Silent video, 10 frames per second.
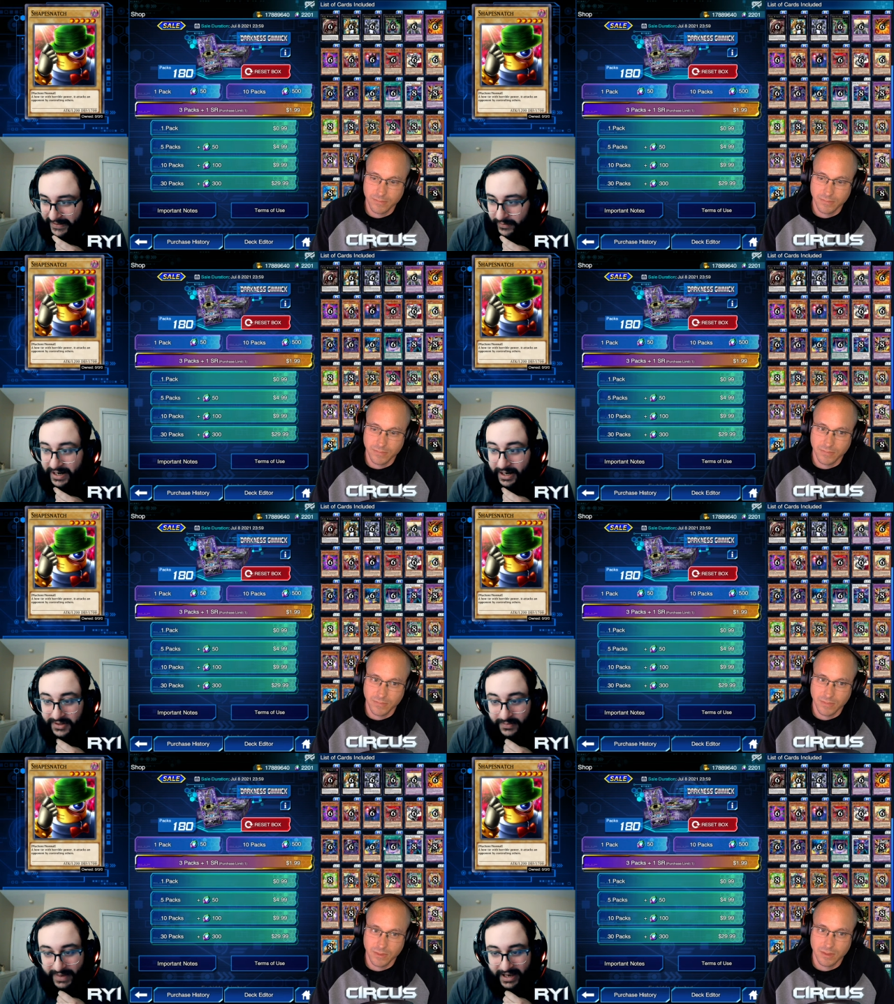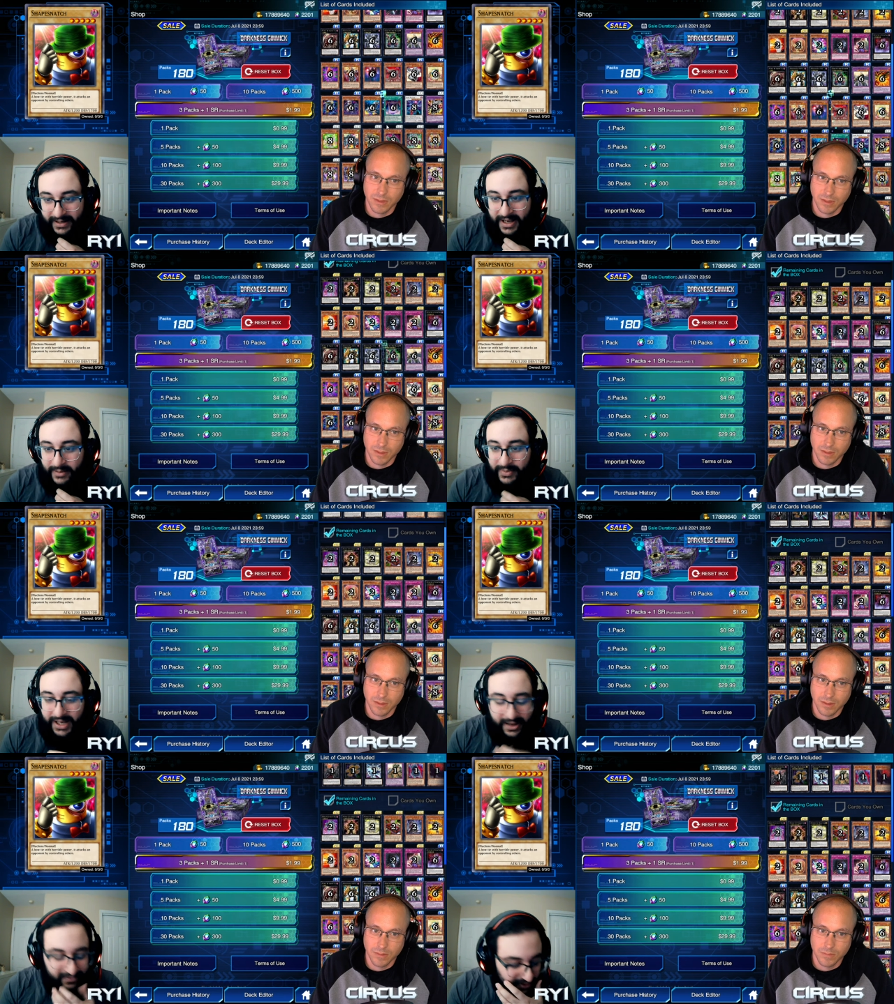Speaker 1: right now it's bad, but
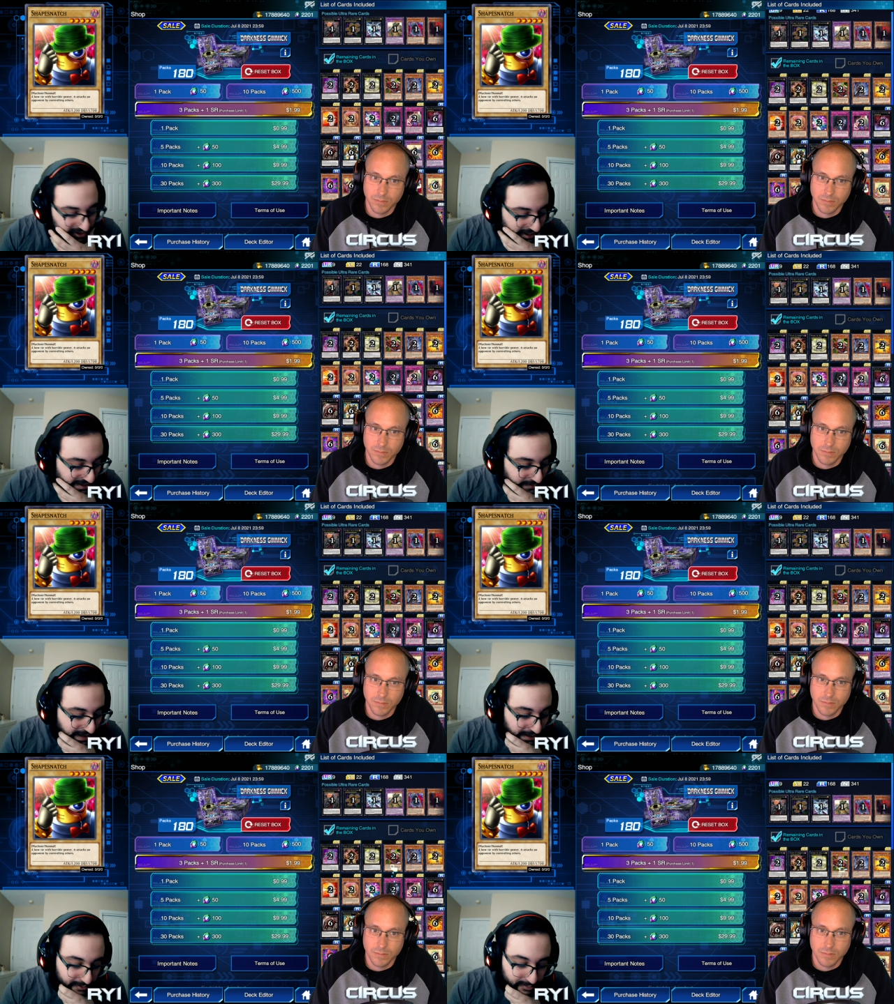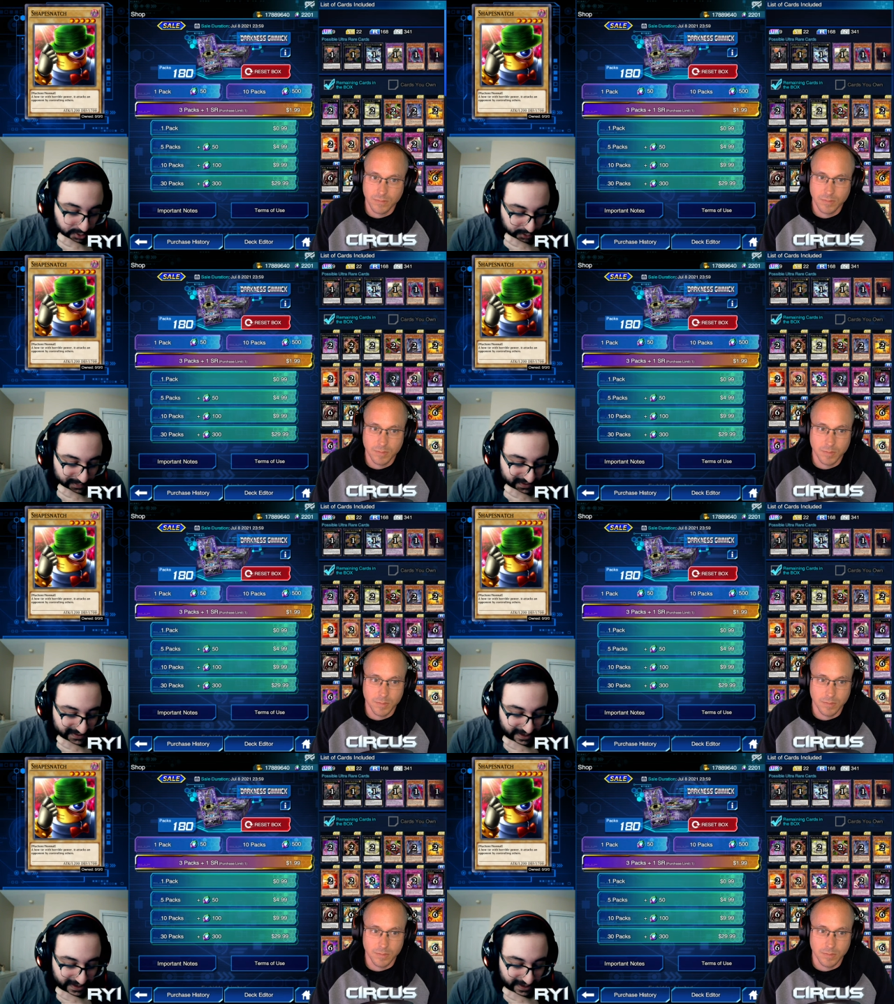I feel like it's bad on purpose.